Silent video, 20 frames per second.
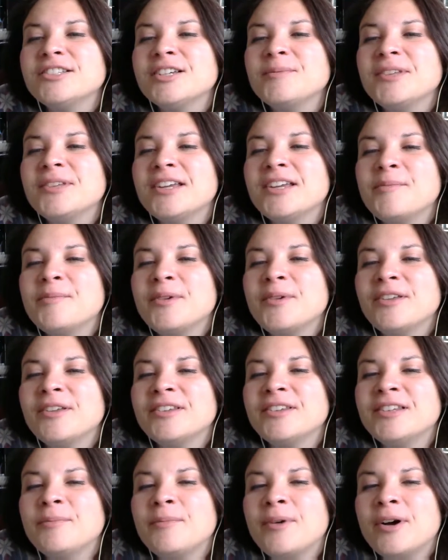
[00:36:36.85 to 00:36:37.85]
at the email,
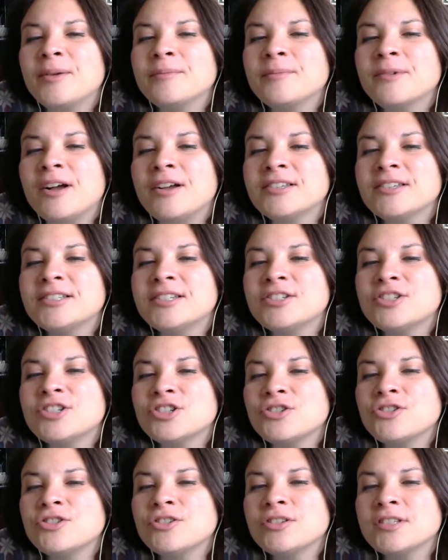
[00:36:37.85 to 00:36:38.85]
and the mom calls it
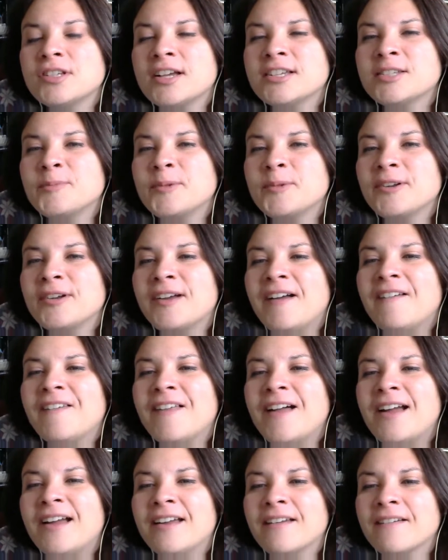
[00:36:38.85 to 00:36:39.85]
Children's Hospital
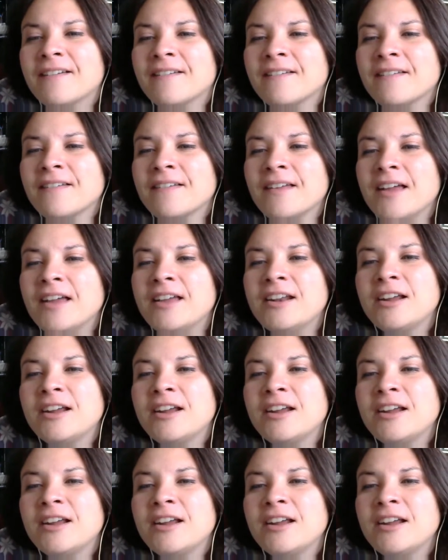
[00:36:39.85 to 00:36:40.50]
LA, and